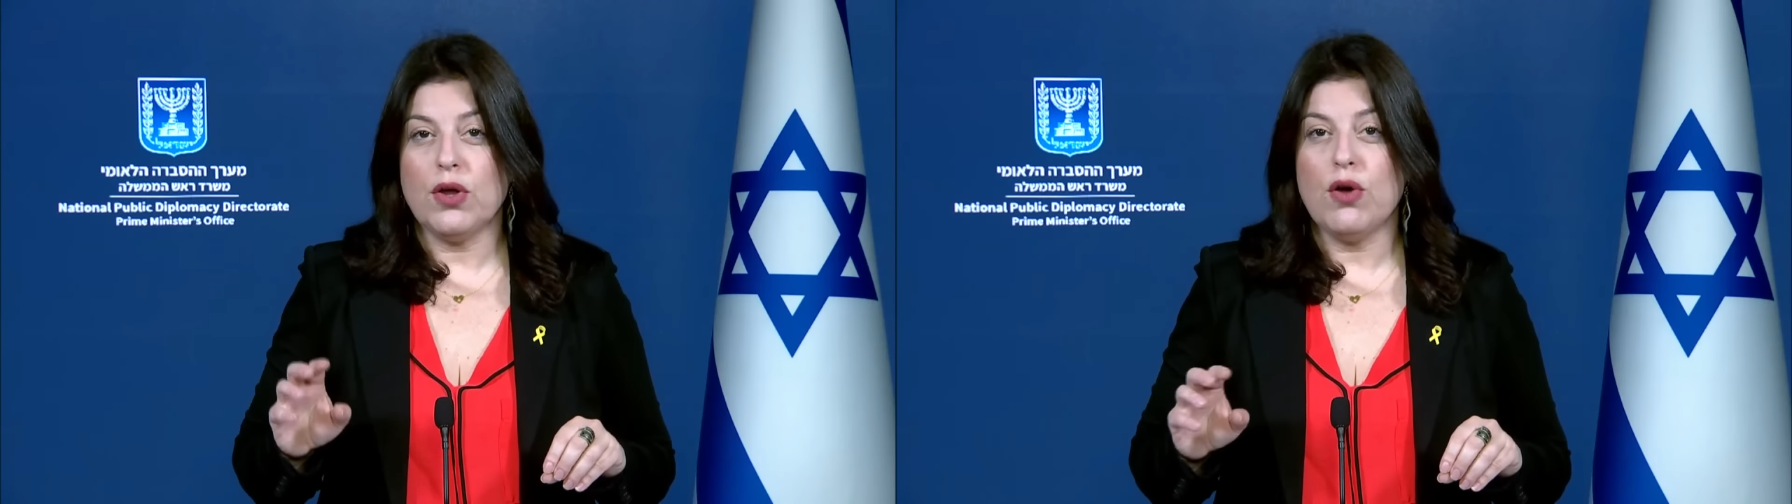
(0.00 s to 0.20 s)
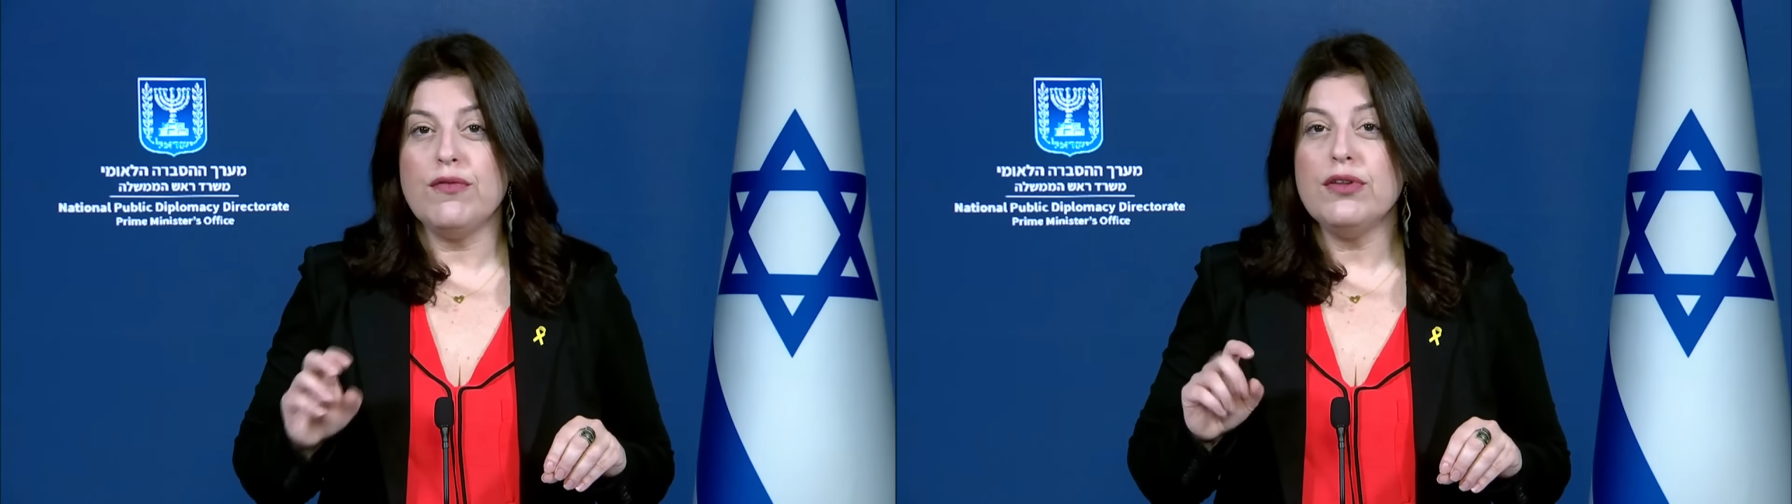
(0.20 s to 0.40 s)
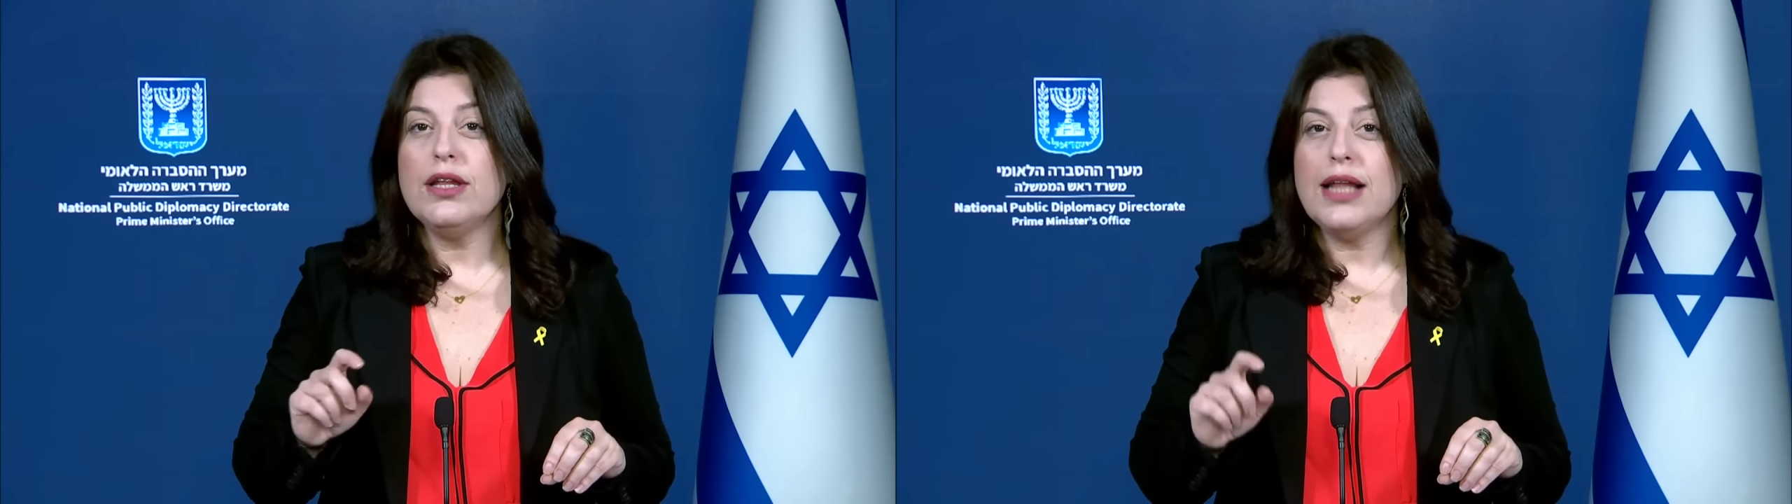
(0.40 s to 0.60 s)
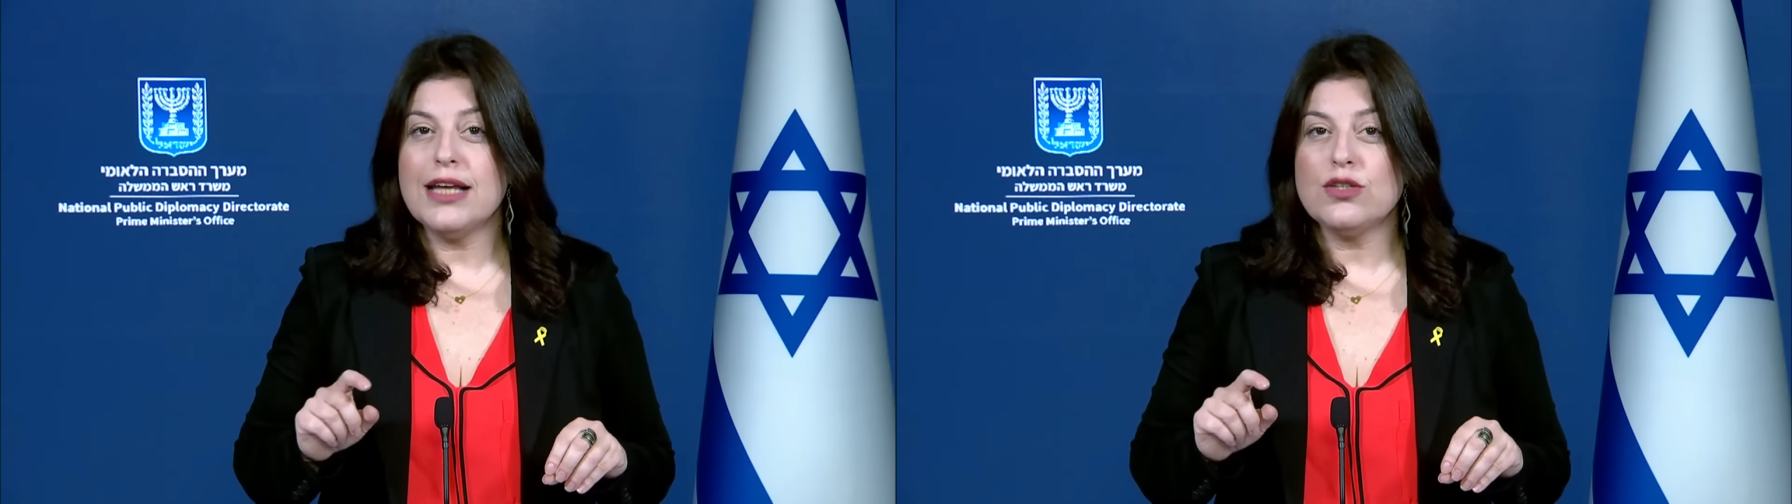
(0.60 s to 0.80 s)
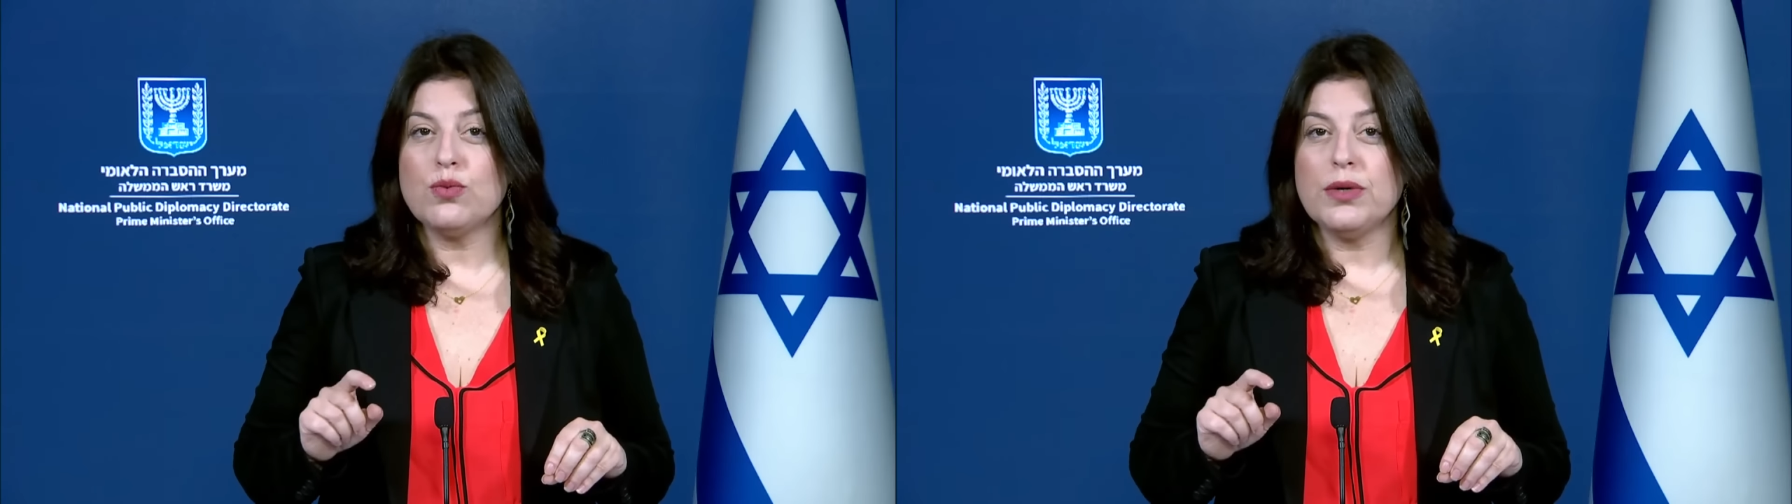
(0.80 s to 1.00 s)
over the
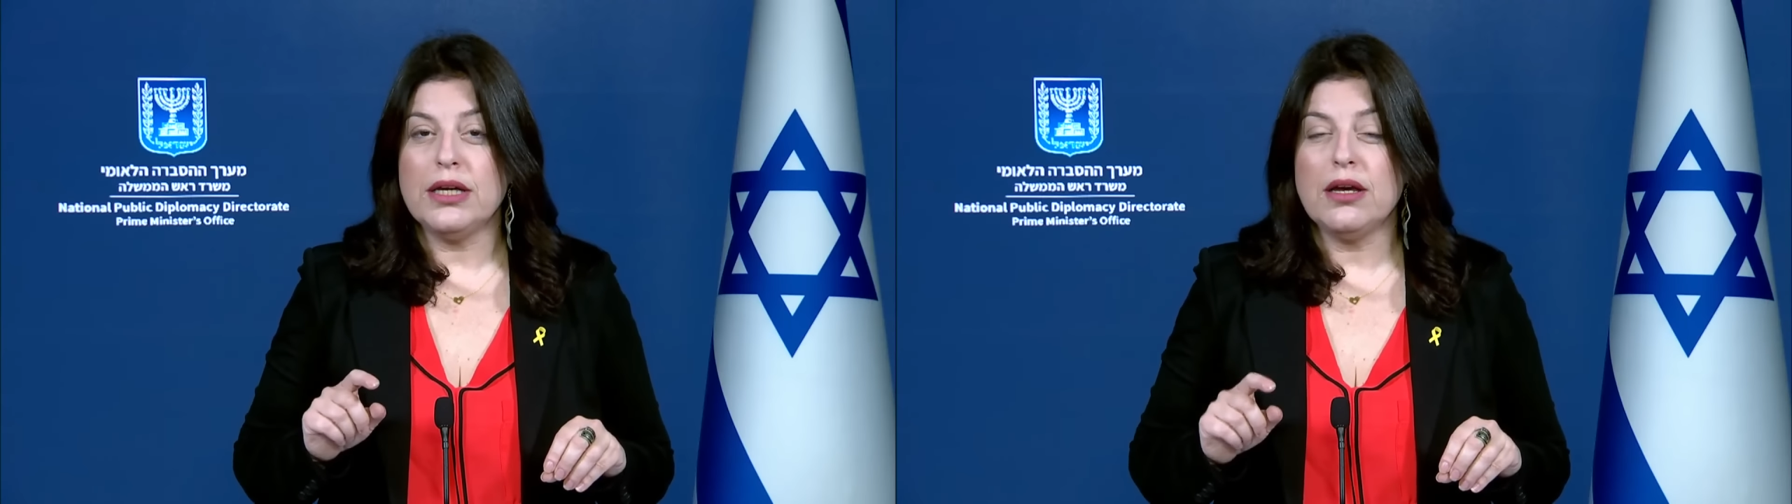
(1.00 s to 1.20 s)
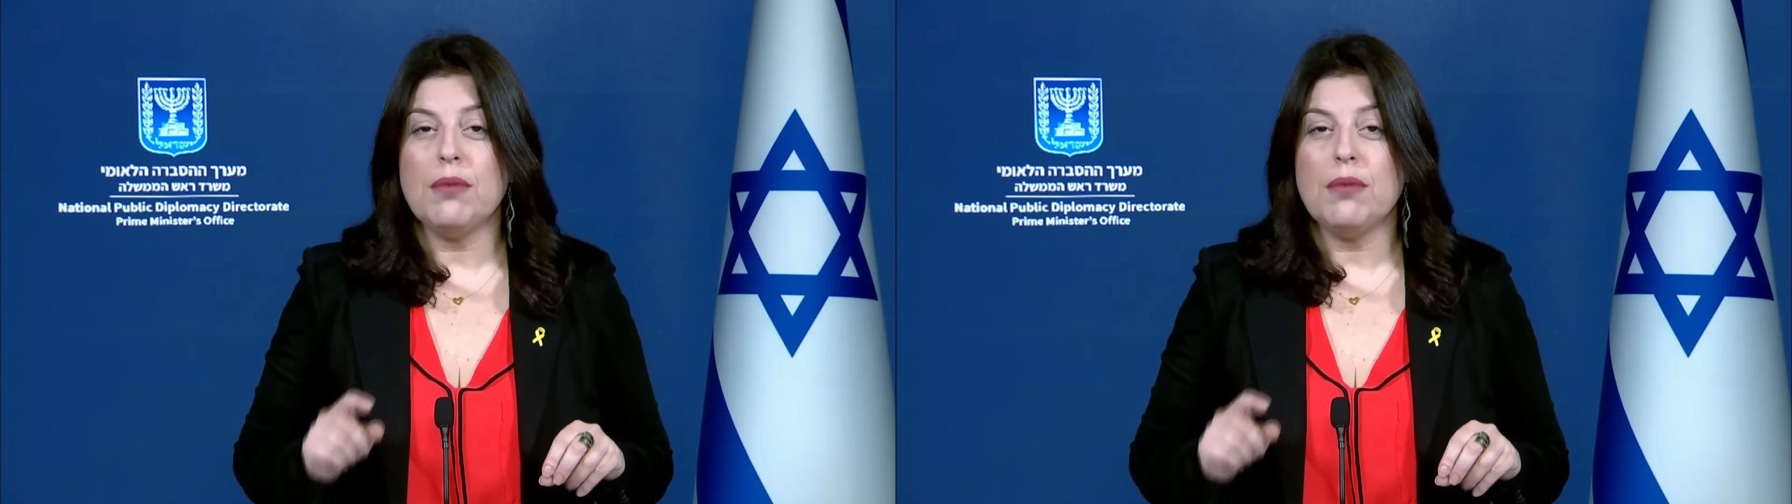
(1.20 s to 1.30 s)
last week,